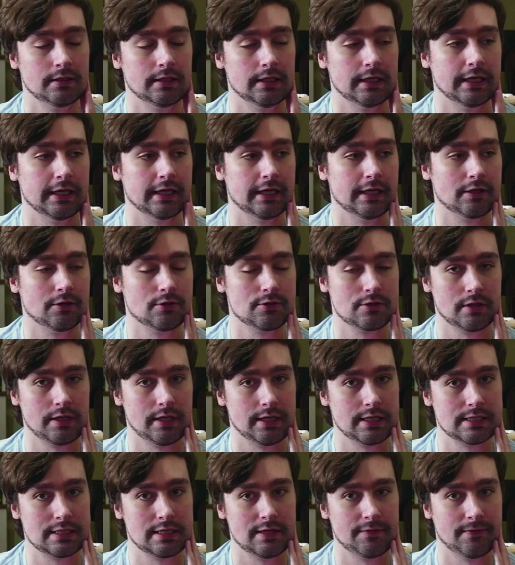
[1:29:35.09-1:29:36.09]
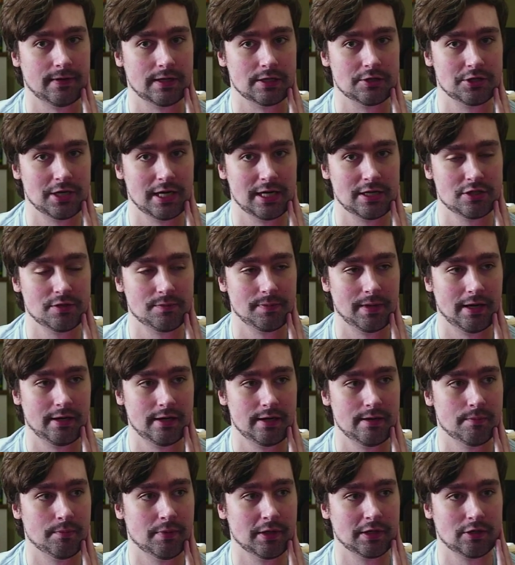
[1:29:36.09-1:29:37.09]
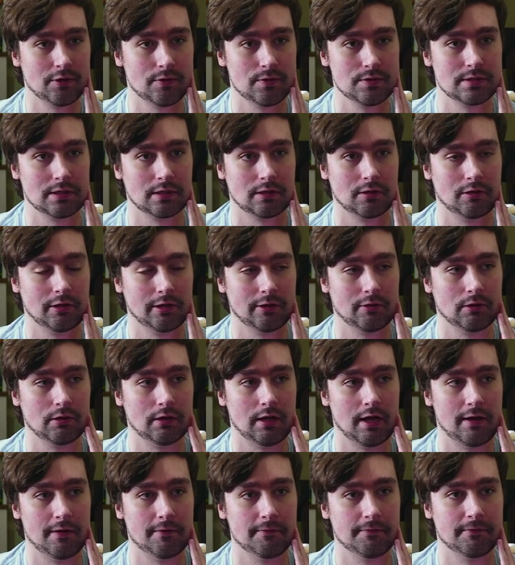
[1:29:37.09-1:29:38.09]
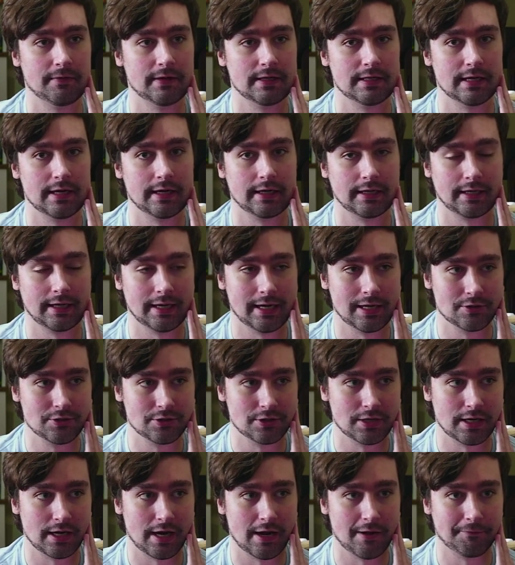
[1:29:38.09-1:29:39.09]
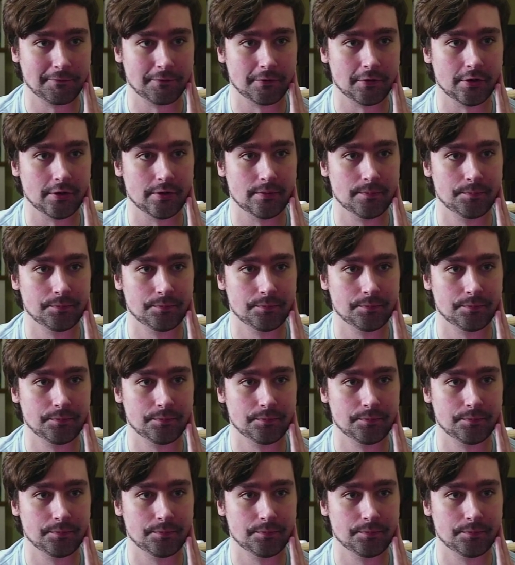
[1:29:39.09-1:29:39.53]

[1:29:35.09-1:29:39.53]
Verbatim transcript: and there's a lot of stuff I'd change about it, but there was a clear love and dedication and effort